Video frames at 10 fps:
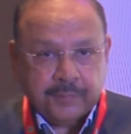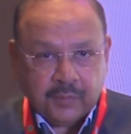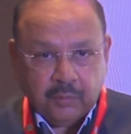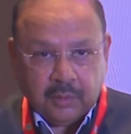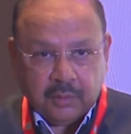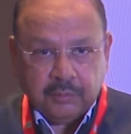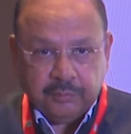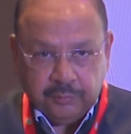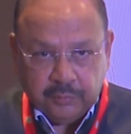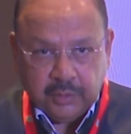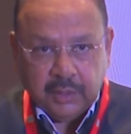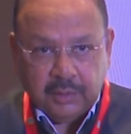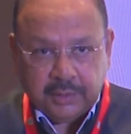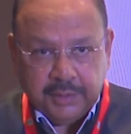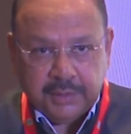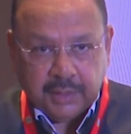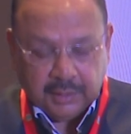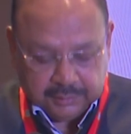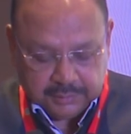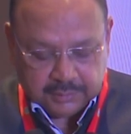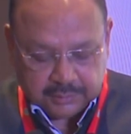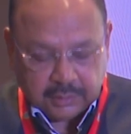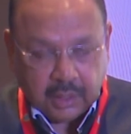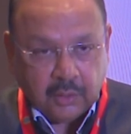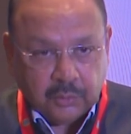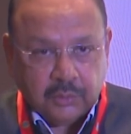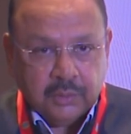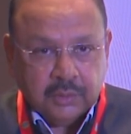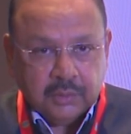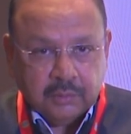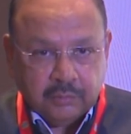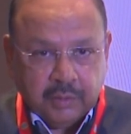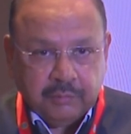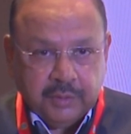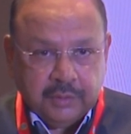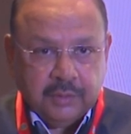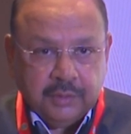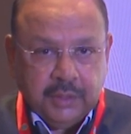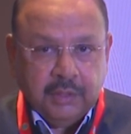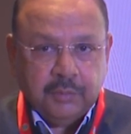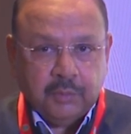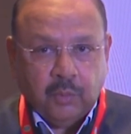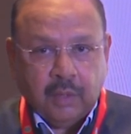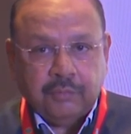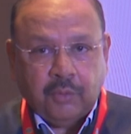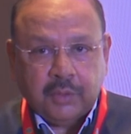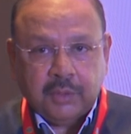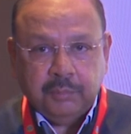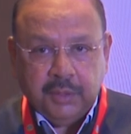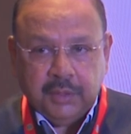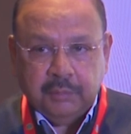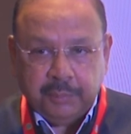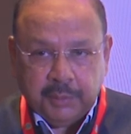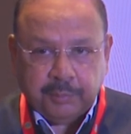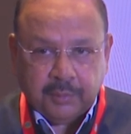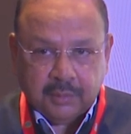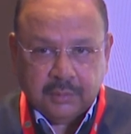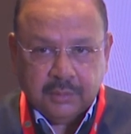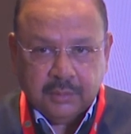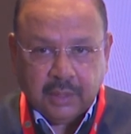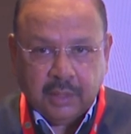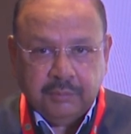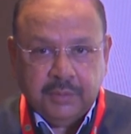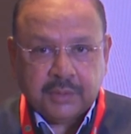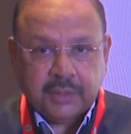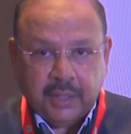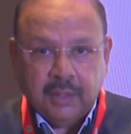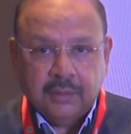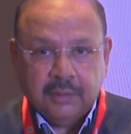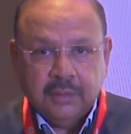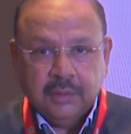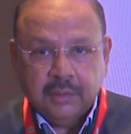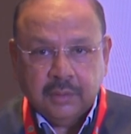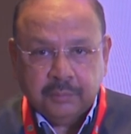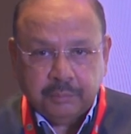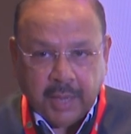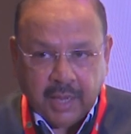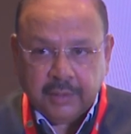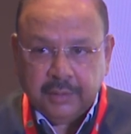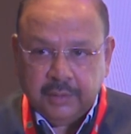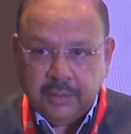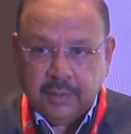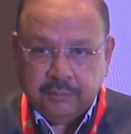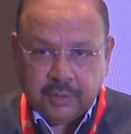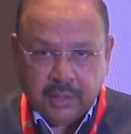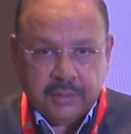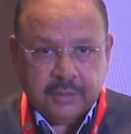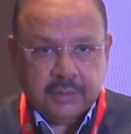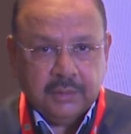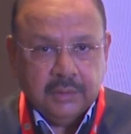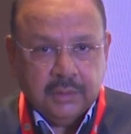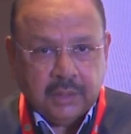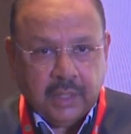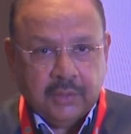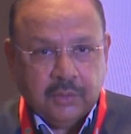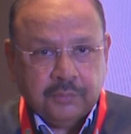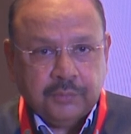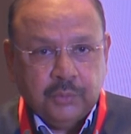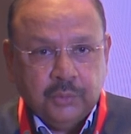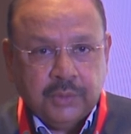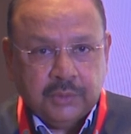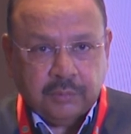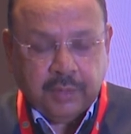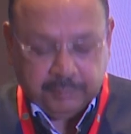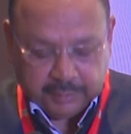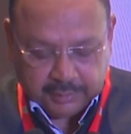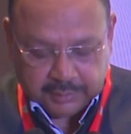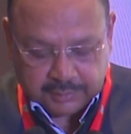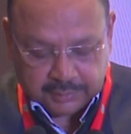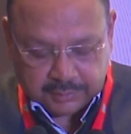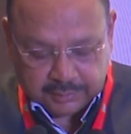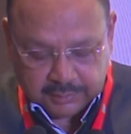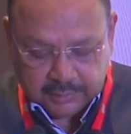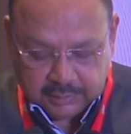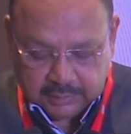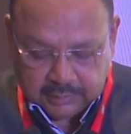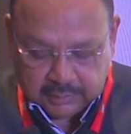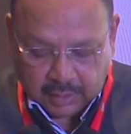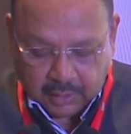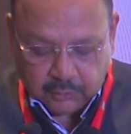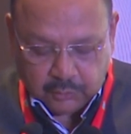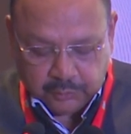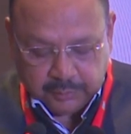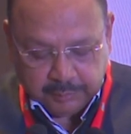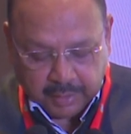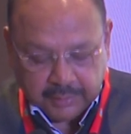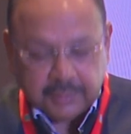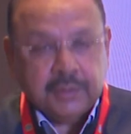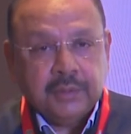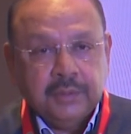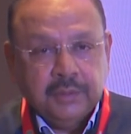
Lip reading: One of the real key challenges is how, when we deal with 140 billion people and we scale pan-India wise kind of usage of applications, how do we manage